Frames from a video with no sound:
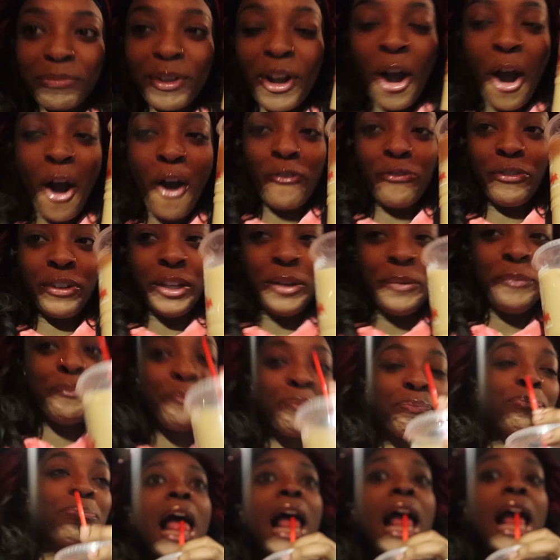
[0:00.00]
coffee
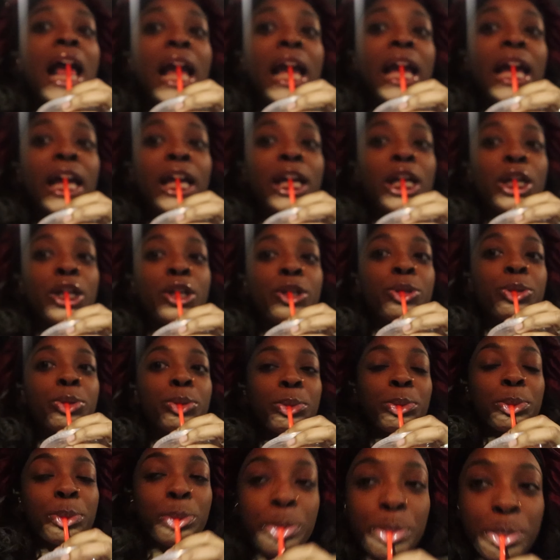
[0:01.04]
and
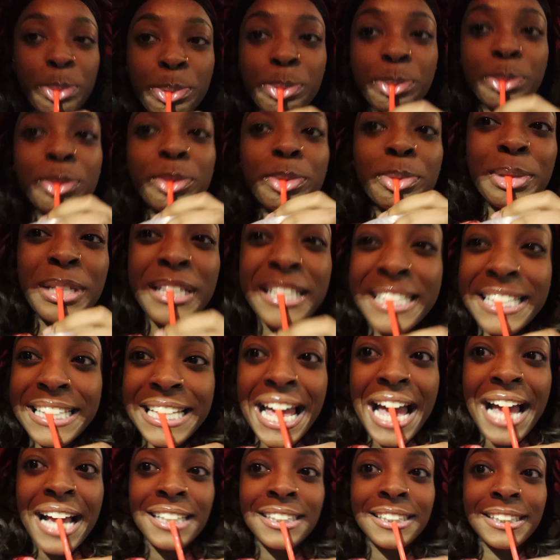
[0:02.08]
it's
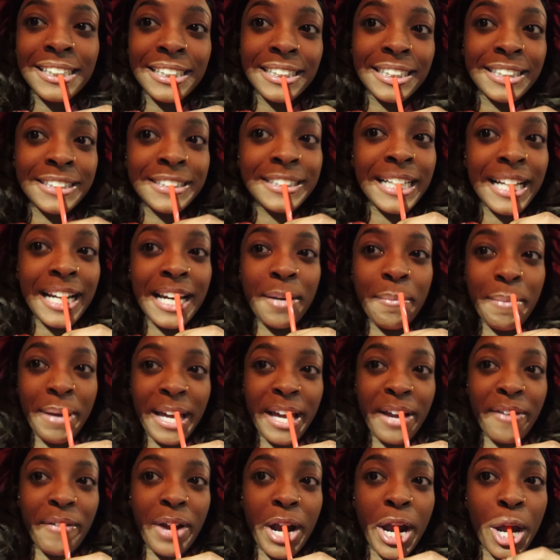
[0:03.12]
nasty. They didn't make
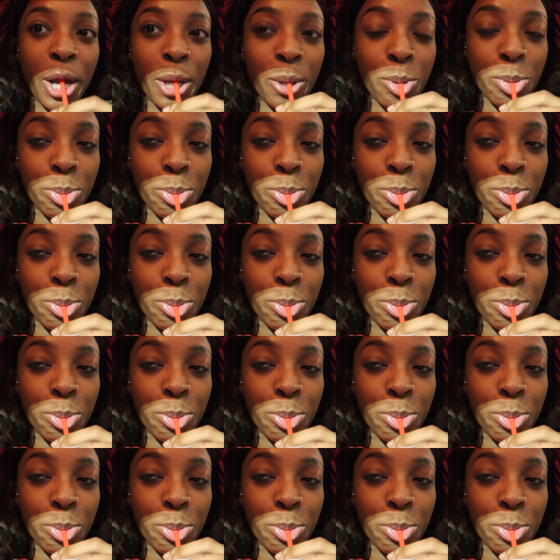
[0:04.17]
it right.